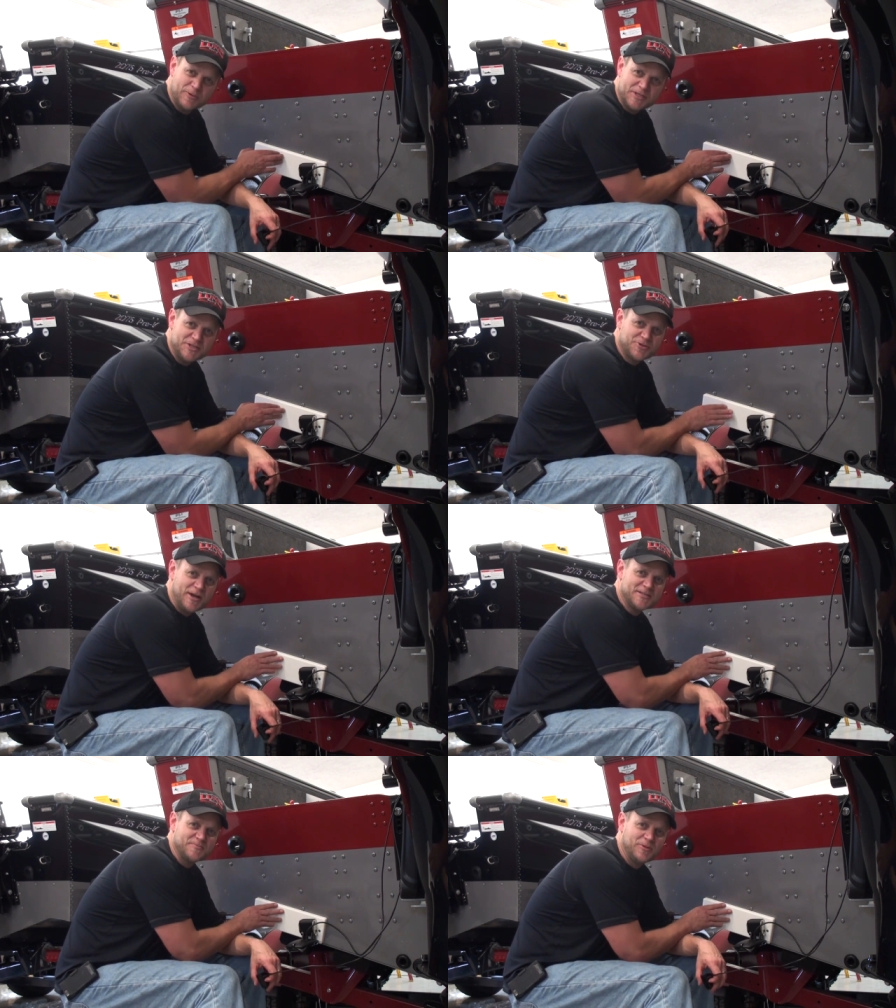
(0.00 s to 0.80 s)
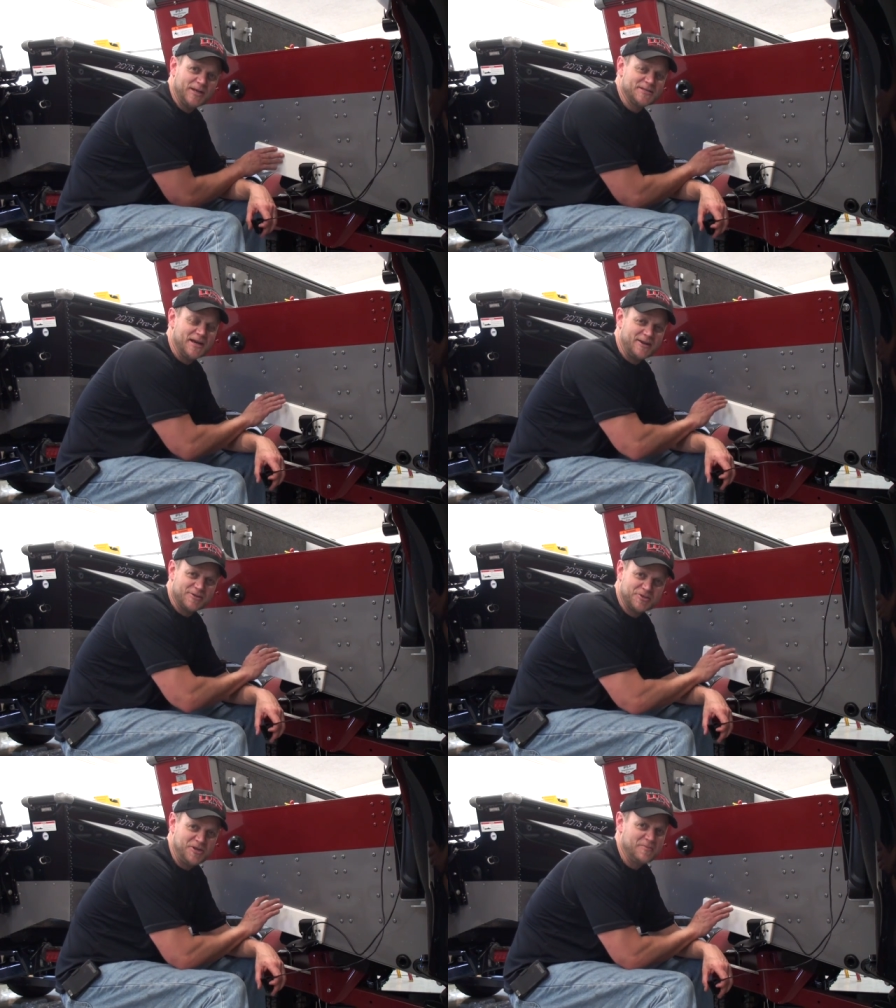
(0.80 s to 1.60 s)
you put these transit plates on here,
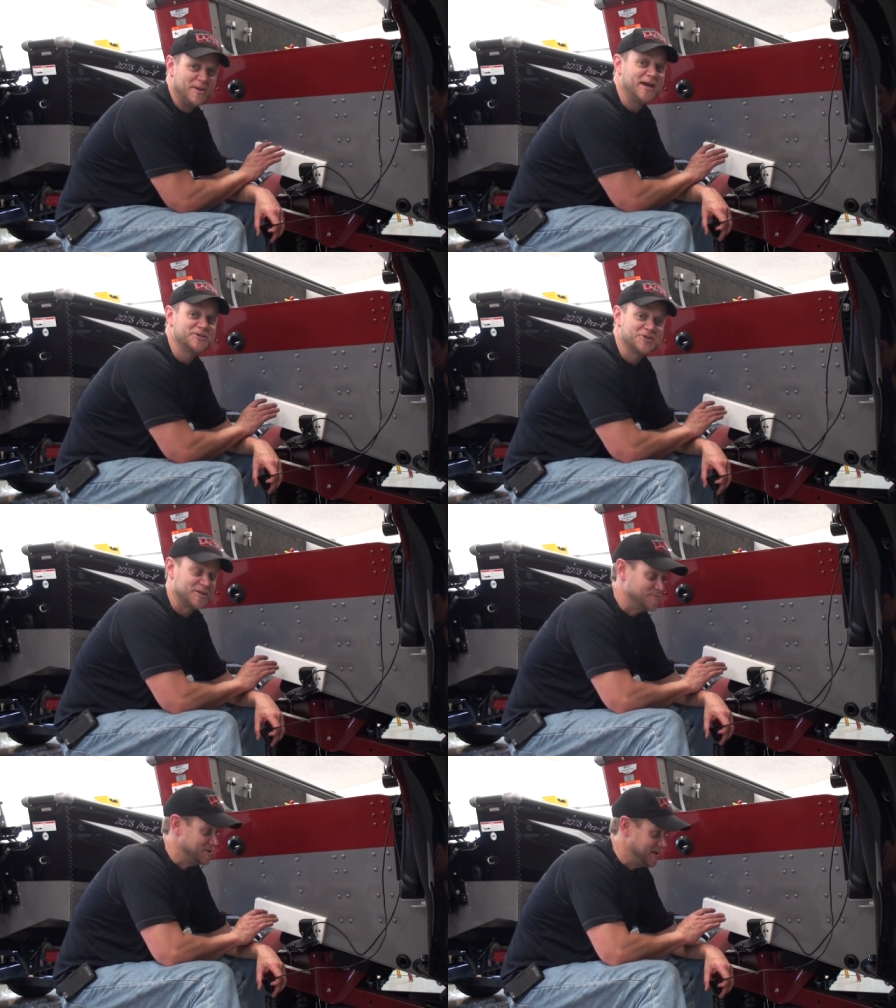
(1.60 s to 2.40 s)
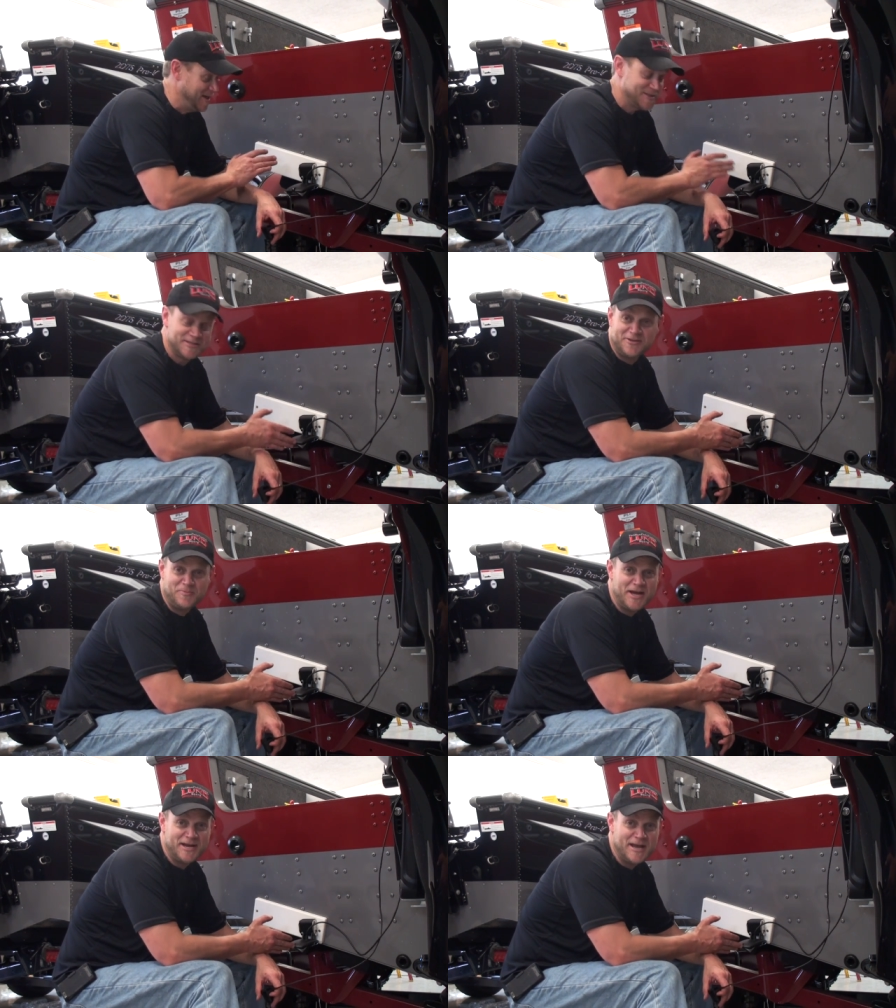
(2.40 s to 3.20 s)
so you can make adjustments. And it still
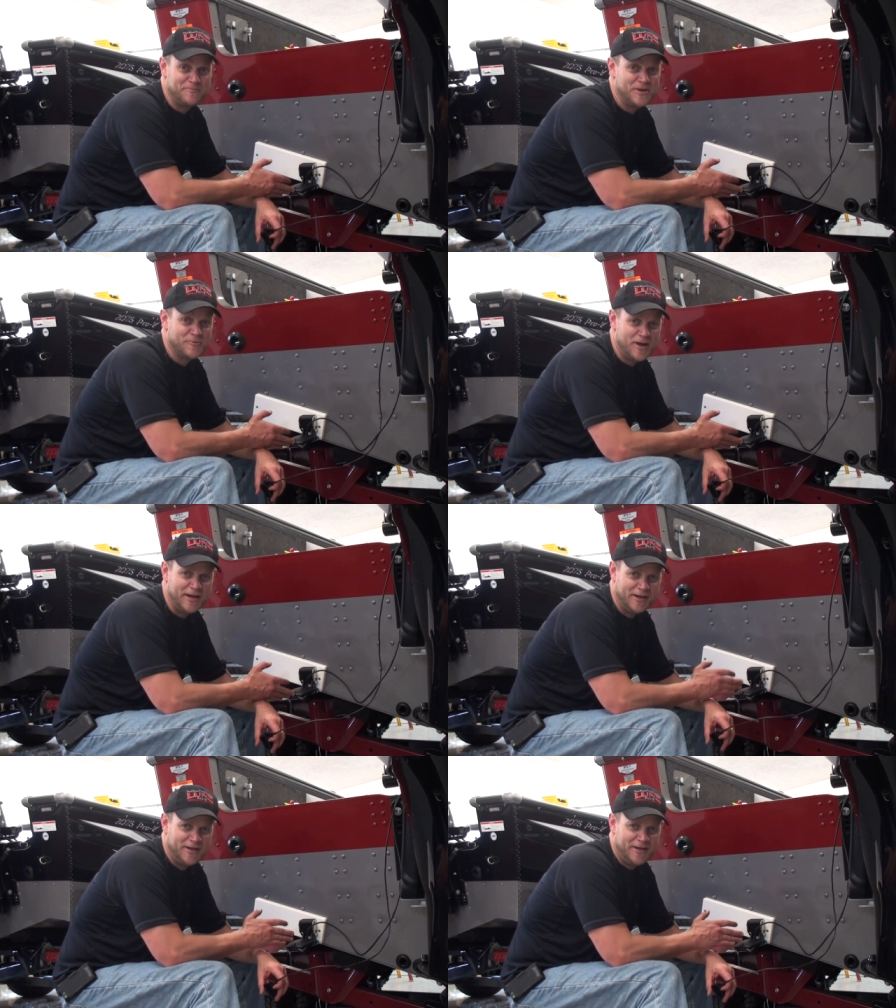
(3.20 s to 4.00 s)
might not be right.